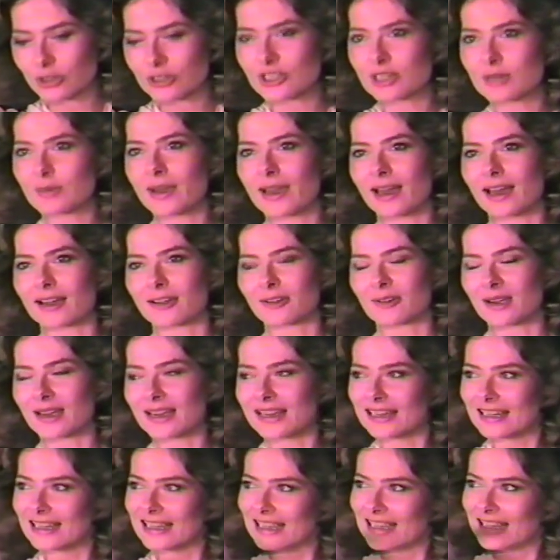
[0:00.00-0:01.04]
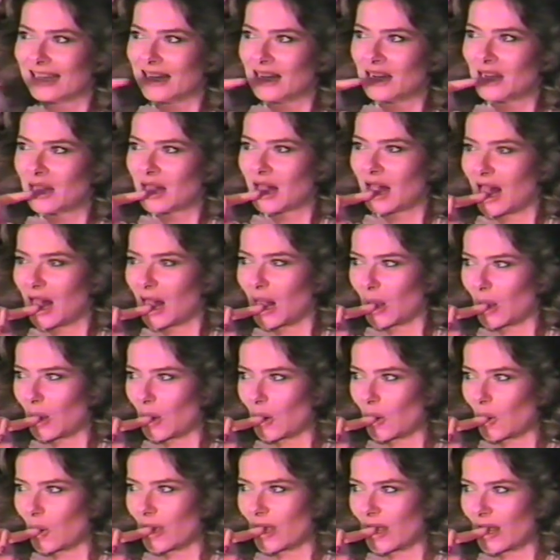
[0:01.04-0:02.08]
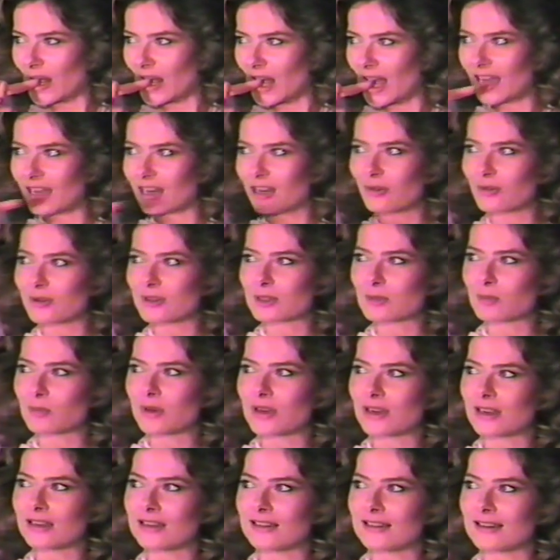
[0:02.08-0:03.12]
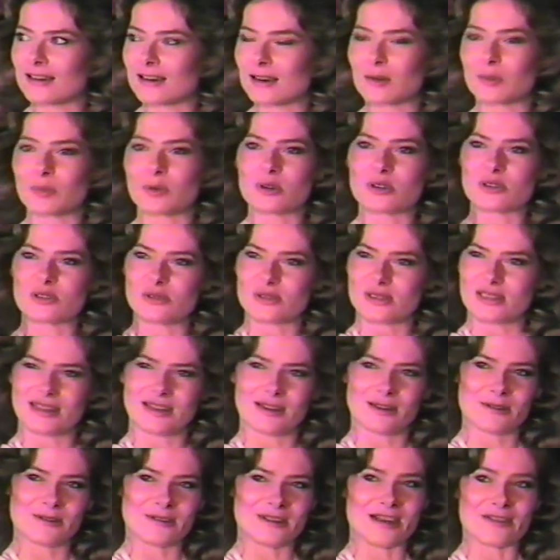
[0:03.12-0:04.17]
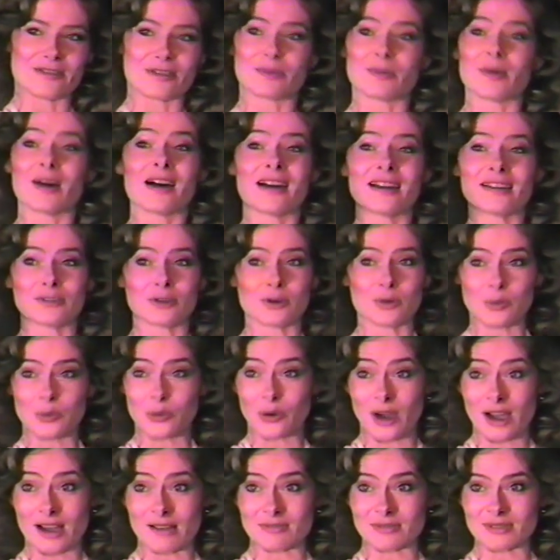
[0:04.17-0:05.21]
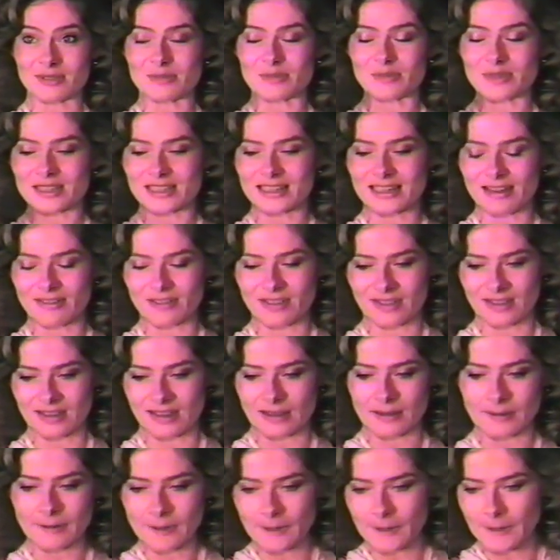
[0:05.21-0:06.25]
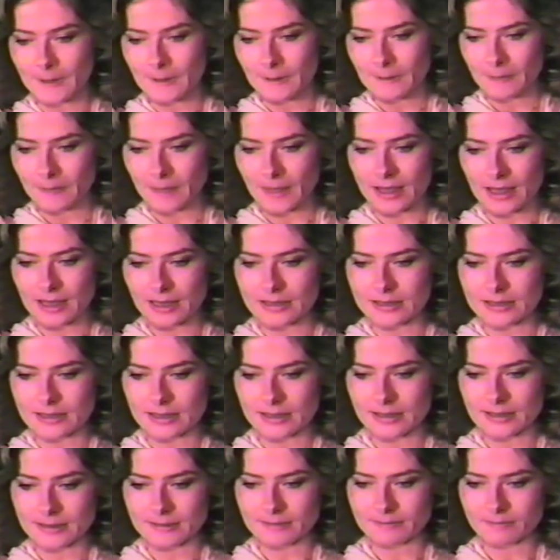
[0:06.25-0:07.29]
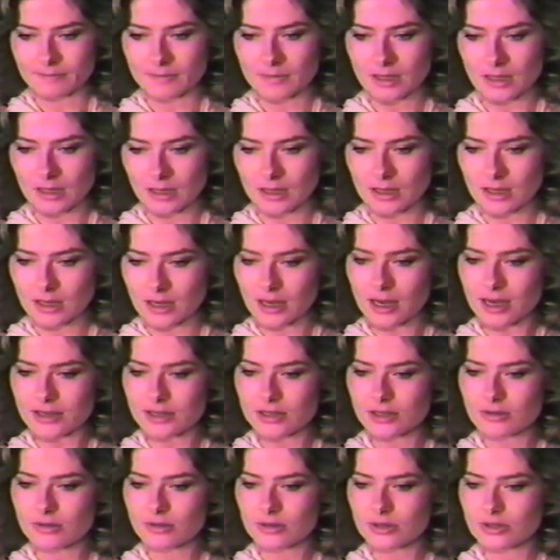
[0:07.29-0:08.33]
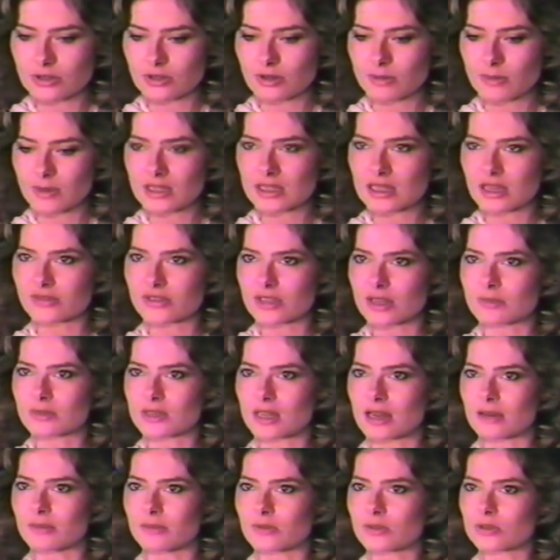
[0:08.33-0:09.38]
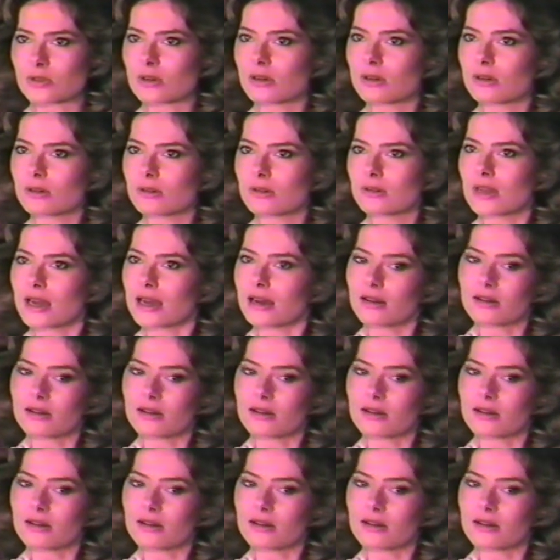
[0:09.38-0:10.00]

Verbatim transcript: Pushy back, right? Well, I'd always been a person who said, oh, never mind, no problems and everything. And uh, I do assert myself sometimes, you know.